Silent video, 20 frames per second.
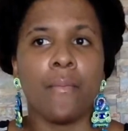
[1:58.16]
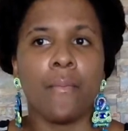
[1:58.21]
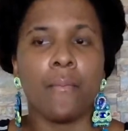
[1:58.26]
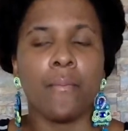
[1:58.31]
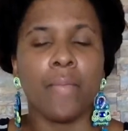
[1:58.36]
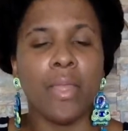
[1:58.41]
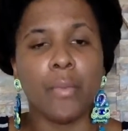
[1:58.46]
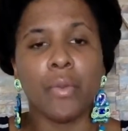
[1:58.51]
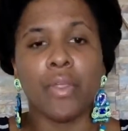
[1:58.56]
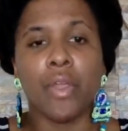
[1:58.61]

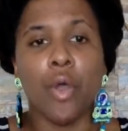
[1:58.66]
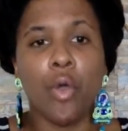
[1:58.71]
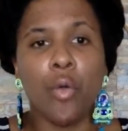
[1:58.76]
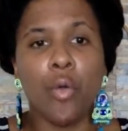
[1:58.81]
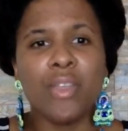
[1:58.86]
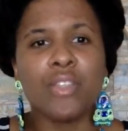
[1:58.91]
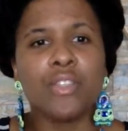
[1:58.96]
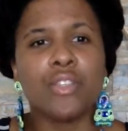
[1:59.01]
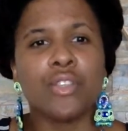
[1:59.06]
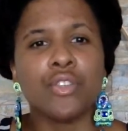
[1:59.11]
They would
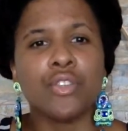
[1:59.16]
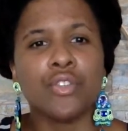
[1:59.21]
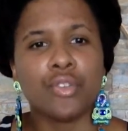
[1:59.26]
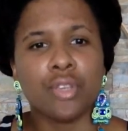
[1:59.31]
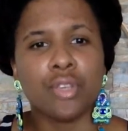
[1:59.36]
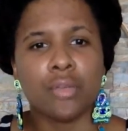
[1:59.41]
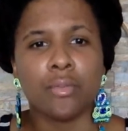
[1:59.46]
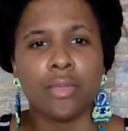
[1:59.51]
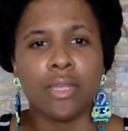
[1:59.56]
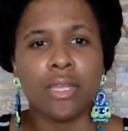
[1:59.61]
always just
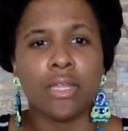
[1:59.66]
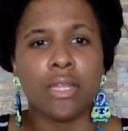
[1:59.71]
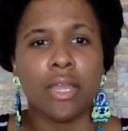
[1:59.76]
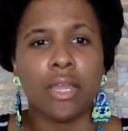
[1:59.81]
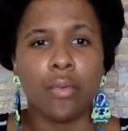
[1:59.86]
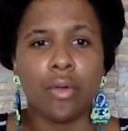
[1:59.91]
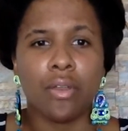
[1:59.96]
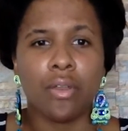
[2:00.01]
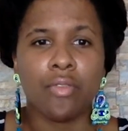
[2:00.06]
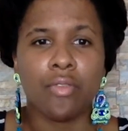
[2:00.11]
treat me
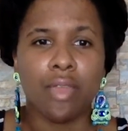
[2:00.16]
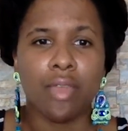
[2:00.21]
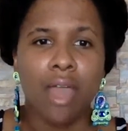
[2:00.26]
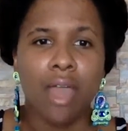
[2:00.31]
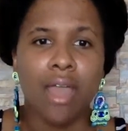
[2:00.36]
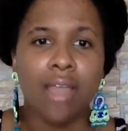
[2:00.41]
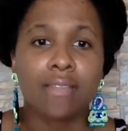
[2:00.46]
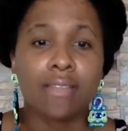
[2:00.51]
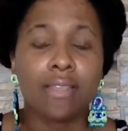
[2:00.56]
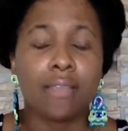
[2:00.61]
like one of the
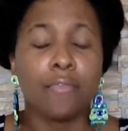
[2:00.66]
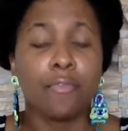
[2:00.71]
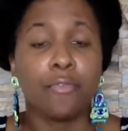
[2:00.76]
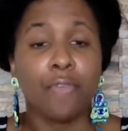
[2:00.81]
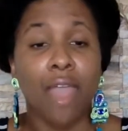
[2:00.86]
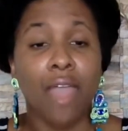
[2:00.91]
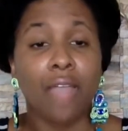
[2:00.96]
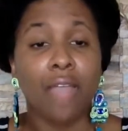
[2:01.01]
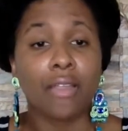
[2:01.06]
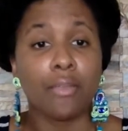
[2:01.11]
guys. In
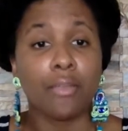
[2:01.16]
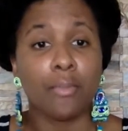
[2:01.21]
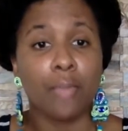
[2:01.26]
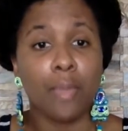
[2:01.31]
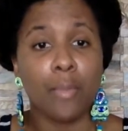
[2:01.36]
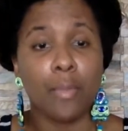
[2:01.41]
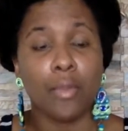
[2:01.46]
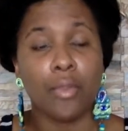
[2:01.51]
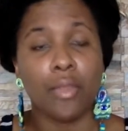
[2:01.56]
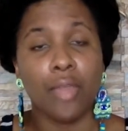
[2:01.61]
fact, I
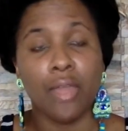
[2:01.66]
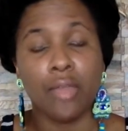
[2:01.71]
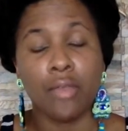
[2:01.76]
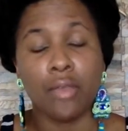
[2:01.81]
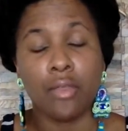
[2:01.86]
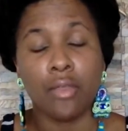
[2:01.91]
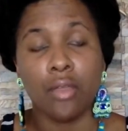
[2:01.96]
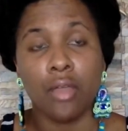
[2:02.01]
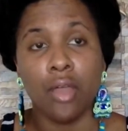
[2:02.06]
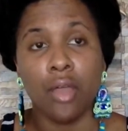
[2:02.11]
remember that
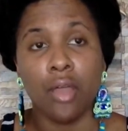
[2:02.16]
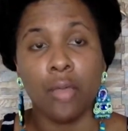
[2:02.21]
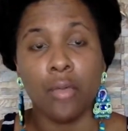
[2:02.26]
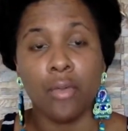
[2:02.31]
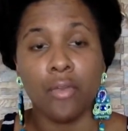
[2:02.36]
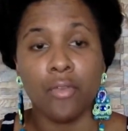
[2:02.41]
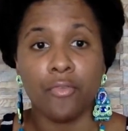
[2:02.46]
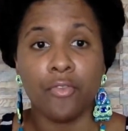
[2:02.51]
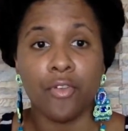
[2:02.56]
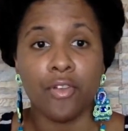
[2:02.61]
one of
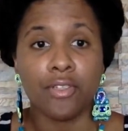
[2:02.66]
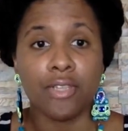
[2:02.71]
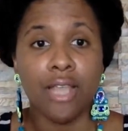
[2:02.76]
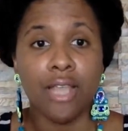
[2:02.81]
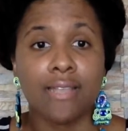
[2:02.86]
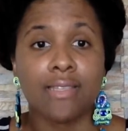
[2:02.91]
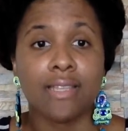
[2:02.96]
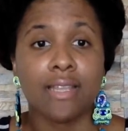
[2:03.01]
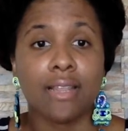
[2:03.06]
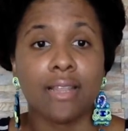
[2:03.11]
the first
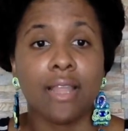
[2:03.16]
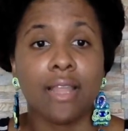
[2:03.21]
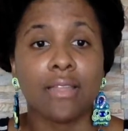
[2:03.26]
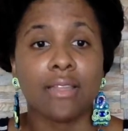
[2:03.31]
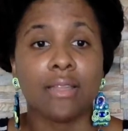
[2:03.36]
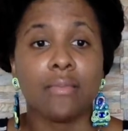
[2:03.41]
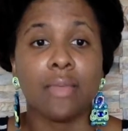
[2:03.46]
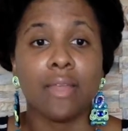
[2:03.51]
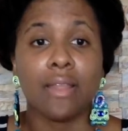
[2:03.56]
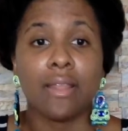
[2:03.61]
that I liked
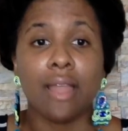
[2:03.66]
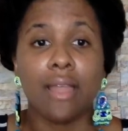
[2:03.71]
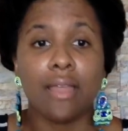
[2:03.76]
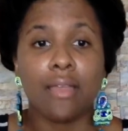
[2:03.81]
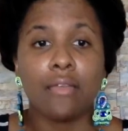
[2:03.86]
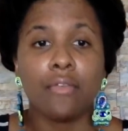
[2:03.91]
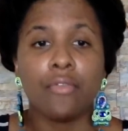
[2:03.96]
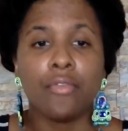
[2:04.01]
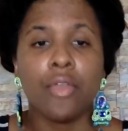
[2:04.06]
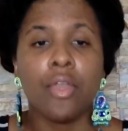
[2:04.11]
in my
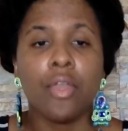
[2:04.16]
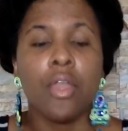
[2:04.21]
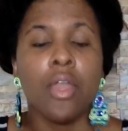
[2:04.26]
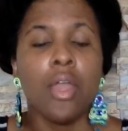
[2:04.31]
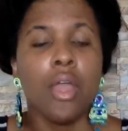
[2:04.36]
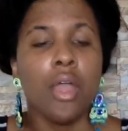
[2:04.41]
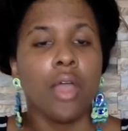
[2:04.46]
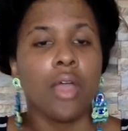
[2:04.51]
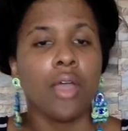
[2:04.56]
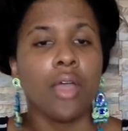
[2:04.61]

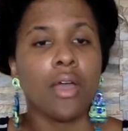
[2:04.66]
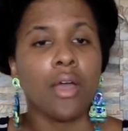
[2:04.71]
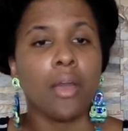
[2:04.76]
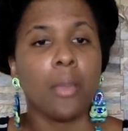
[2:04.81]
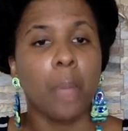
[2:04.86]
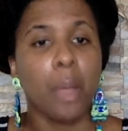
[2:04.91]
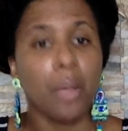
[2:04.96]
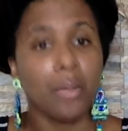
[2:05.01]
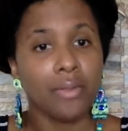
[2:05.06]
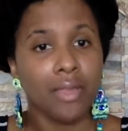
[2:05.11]
life
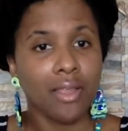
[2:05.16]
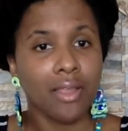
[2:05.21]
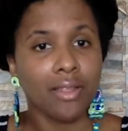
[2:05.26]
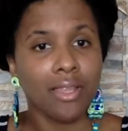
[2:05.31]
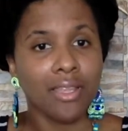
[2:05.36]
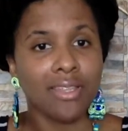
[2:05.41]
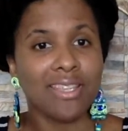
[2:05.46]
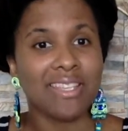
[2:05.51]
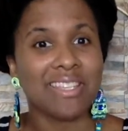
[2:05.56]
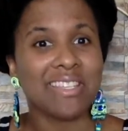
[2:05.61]

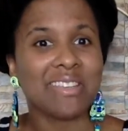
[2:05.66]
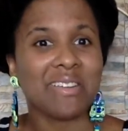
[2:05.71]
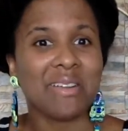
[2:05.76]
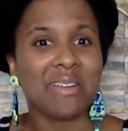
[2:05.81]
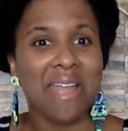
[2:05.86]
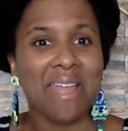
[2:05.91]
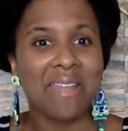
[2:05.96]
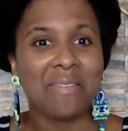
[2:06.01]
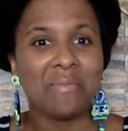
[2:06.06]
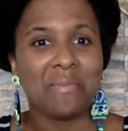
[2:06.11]
publicly
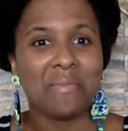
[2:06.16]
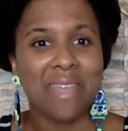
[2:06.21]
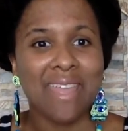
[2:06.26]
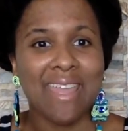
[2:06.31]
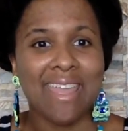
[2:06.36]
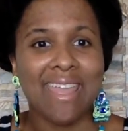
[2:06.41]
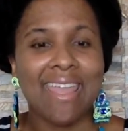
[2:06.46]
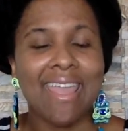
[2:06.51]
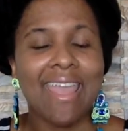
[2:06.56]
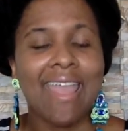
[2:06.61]
described
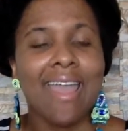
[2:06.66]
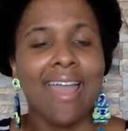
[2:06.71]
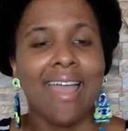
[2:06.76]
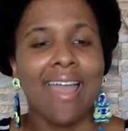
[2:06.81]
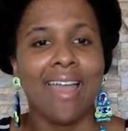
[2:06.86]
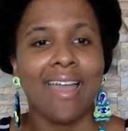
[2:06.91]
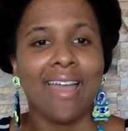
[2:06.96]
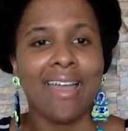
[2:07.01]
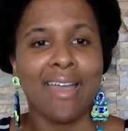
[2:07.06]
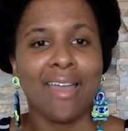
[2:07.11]
me
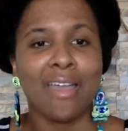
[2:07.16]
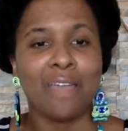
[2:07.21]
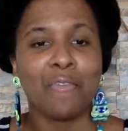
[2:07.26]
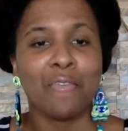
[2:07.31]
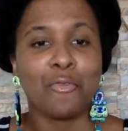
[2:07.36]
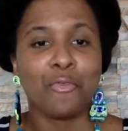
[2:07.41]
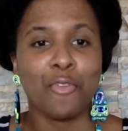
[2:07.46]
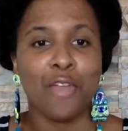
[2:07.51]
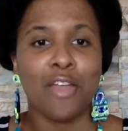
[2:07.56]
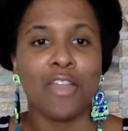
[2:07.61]
in
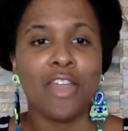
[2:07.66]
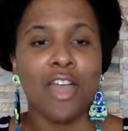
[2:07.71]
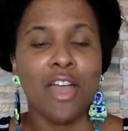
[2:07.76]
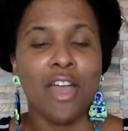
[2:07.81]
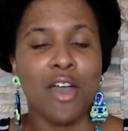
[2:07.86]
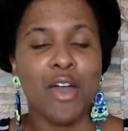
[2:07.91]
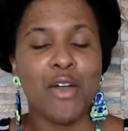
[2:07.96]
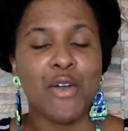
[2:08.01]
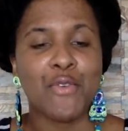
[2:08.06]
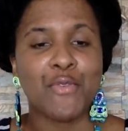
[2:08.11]
front
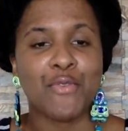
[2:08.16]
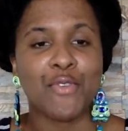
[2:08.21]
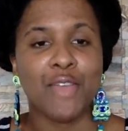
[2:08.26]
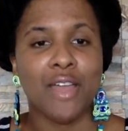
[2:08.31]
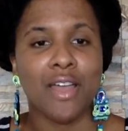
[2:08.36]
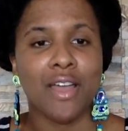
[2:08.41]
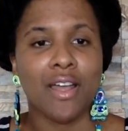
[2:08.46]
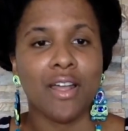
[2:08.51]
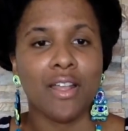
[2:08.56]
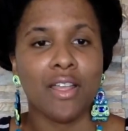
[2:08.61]
of,
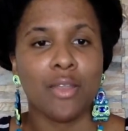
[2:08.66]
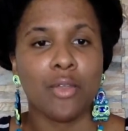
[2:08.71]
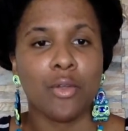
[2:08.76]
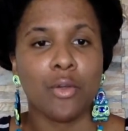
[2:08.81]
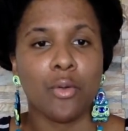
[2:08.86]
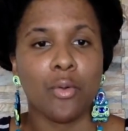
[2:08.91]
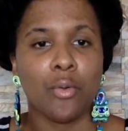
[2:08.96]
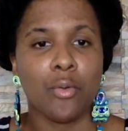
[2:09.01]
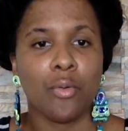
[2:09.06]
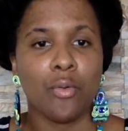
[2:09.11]

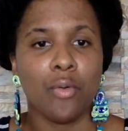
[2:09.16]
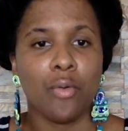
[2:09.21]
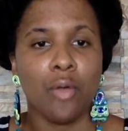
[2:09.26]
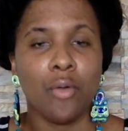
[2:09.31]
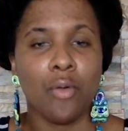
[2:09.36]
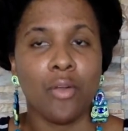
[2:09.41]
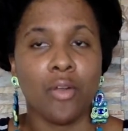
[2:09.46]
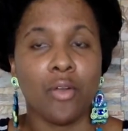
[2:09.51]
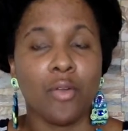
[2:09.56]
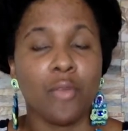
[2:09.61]

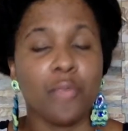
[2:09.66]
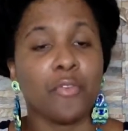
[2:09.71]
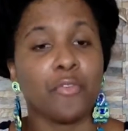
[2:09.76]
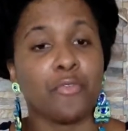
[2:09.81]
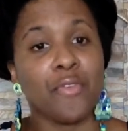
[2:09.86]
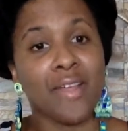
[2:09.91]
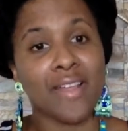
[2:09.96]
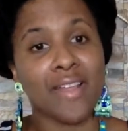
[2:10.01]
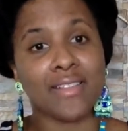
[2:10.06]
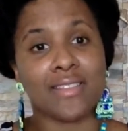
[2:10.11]
our group of
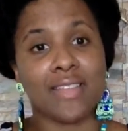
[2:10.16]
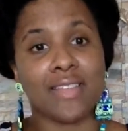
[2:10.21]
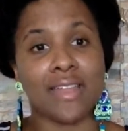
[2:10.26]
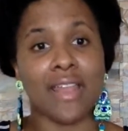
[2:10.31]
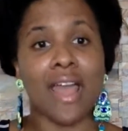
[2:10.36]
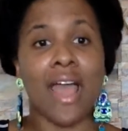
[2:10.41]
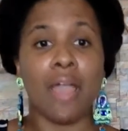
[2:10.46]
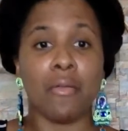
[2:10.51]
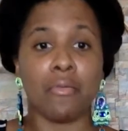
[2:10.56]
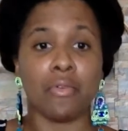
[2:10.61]
friends that
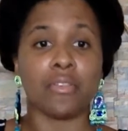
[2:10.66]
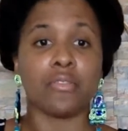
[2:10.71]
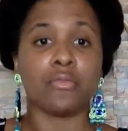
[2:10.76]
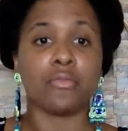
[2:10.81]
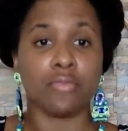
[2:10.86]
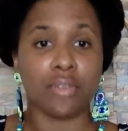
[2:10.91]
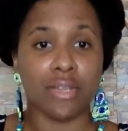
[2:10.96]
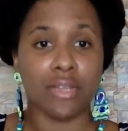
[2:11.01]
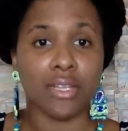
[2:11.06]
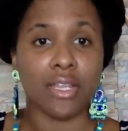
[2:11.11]
I was
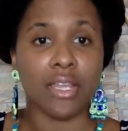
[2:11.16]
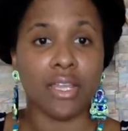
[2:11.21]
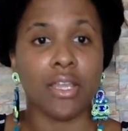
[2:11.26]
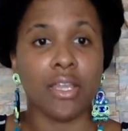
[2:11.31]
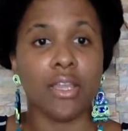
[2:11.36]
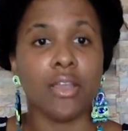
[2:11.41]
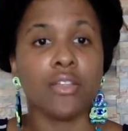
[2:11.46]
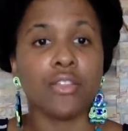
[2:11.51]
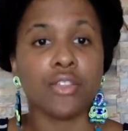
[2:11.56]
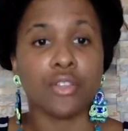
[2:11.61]
really
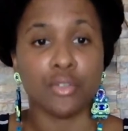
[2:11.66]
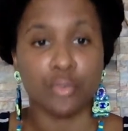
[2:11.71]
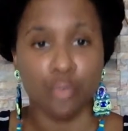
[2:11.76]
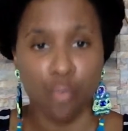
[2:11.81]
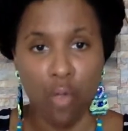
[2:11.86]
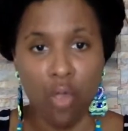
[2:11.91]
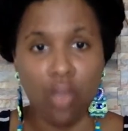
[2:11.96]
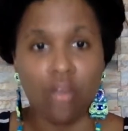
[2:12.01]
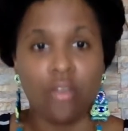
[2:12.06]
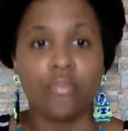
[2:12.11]
just
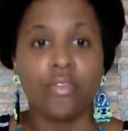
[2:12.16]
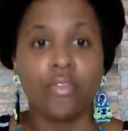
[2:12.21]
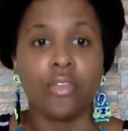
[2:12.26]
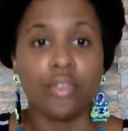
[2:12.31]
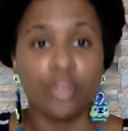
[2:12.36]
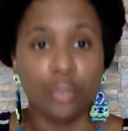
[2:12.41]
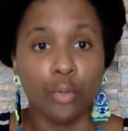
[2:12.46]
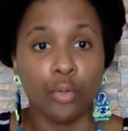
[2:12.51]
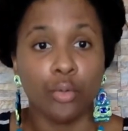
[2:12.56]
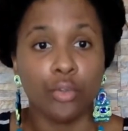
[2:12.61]
one of the
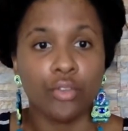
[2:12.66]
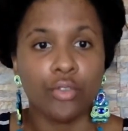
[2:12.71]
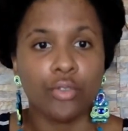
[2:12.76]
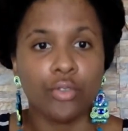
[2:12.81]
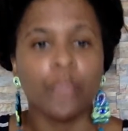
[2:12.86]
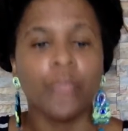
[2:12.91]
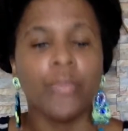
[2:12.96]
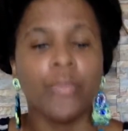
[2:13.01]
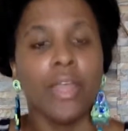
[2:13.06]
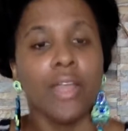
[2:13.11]

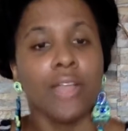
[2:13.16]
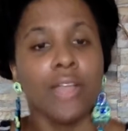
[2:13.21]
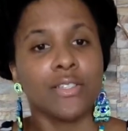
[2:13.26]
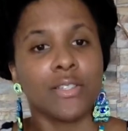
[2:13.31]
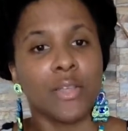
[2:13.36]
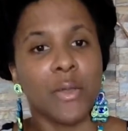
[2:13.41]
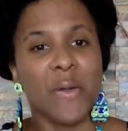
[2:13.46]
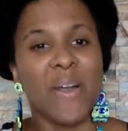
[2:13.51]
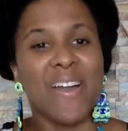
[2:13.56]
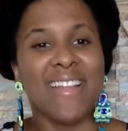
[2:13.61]
dudes.
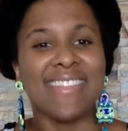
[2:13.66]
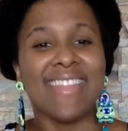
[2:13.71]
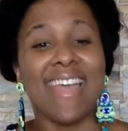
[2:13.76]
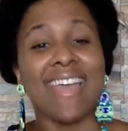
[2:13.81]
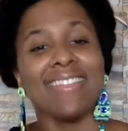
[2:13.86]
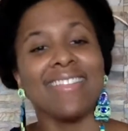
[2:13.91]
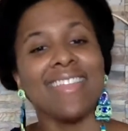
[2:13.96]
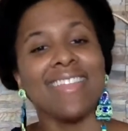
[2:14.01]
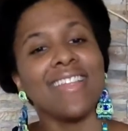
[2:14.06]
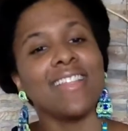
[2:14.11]
So
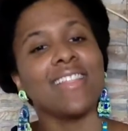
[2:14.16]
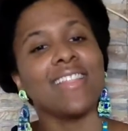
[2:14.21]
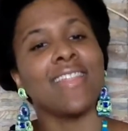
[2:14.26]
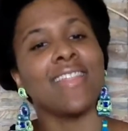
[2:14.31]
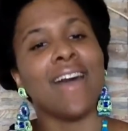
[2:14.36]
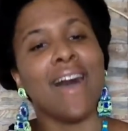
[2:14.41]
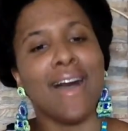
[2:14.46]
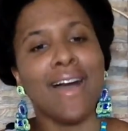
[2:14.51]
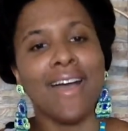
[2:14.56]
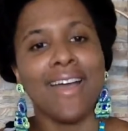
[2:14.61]
that did a
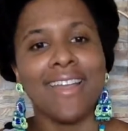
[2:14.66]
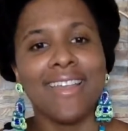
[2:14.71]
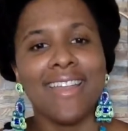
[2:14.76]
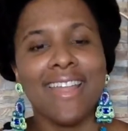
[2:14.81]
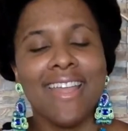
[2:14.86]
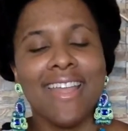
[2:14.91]
lot